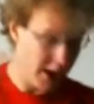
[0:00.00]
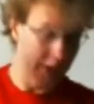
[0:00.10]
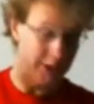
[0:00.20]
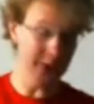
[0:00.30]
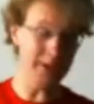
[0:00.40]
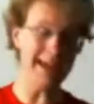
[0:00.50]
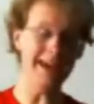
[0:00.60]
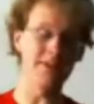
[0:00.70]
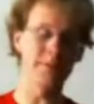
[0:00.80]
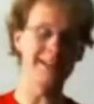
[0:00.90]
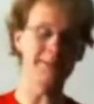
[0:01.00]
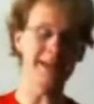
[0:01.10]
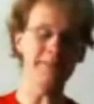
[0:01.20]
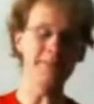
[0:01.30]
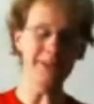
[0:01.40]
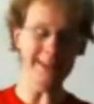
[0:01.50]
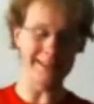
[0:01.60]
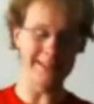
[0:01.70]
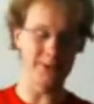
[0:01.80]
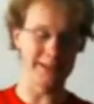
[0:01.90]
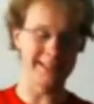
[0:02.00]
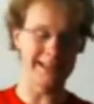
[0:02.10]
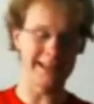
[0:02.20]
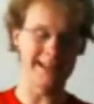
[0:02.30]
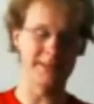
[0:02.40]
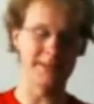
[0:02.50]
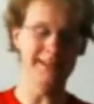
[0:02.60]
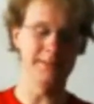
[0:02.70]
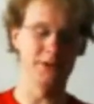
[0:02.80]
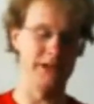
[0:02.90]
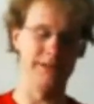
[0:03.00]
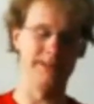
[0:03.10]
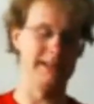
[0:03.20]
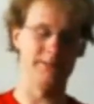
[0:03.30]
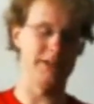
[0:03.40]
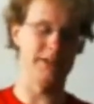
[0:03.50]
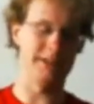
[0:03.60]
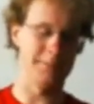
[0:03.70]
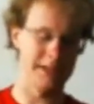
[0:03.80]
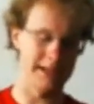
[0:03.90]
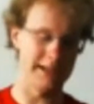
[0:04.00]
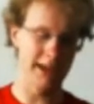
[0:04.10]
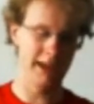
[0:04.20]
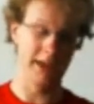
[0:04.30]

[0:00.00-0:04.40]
The UK government is paying millions for extended XP support instead of just updating.